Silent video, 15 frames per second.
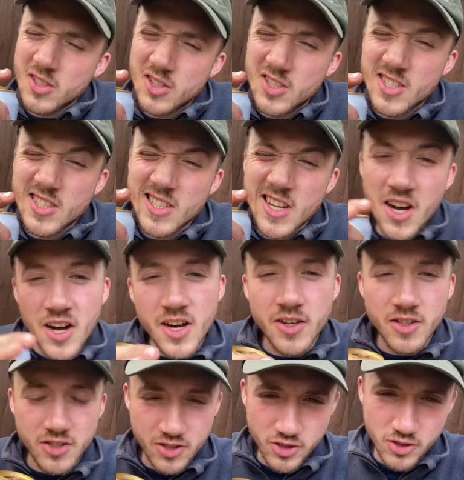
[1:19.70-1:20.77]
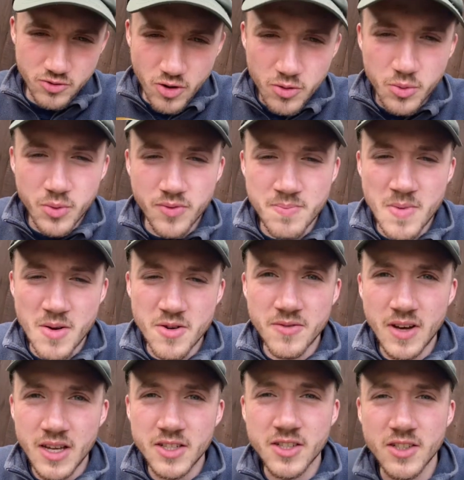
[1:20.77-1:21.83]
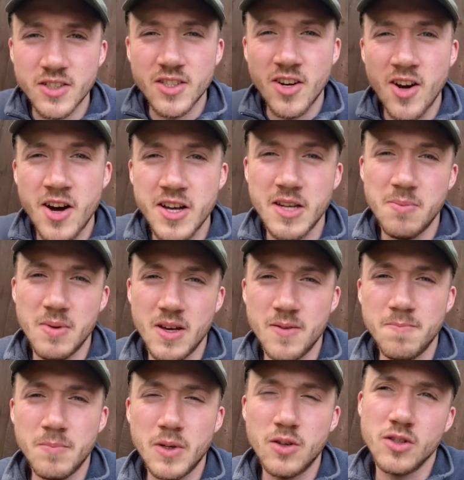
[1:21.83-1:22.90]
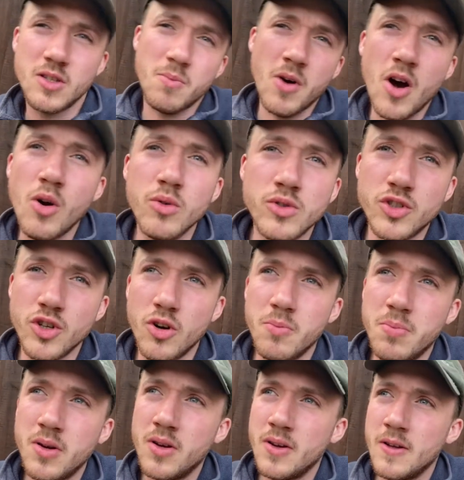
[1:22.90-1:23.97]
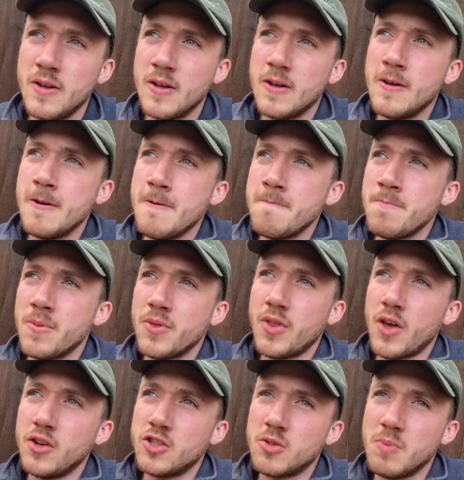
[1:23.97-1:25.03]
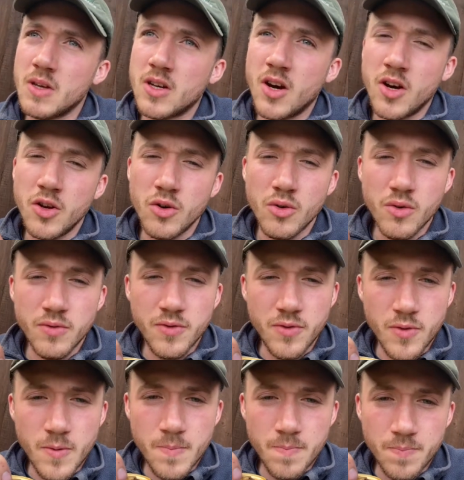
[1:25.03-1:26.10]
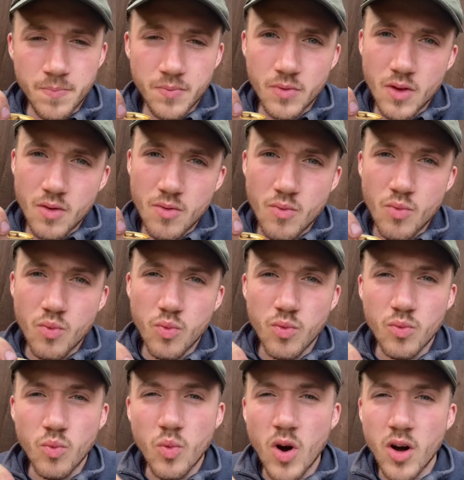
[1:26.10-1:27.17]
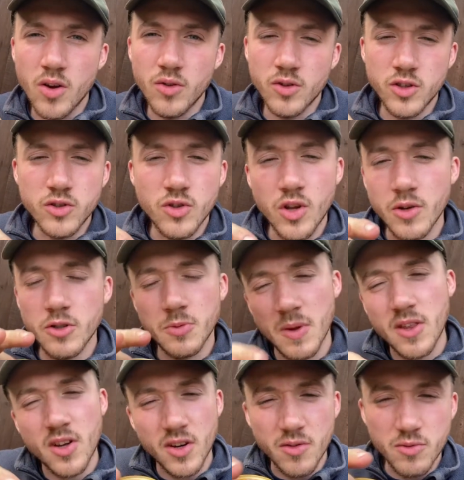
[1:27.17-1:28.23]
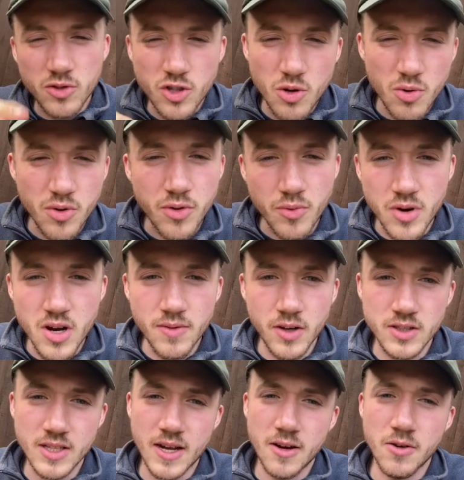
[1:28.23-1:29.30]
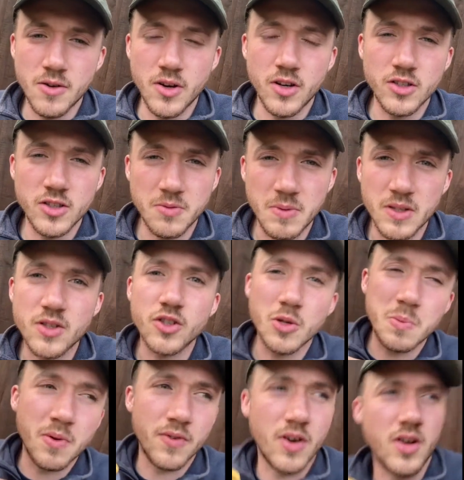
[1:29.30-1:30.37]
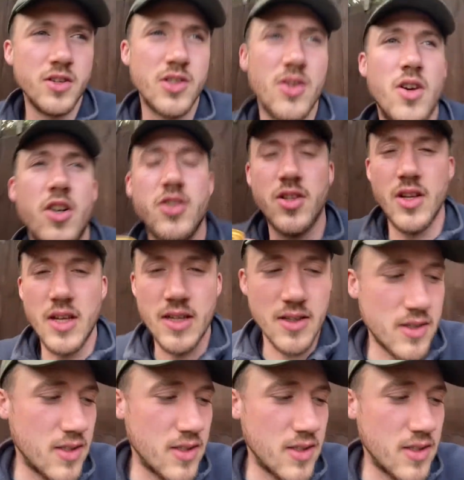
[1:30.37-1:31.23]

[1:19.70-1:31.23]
struggled with motivation a tiny bit, because at my old job, there used to be kind of one, there used to be kind of two or three of us out, and I used to be the supervisor and I used to lead the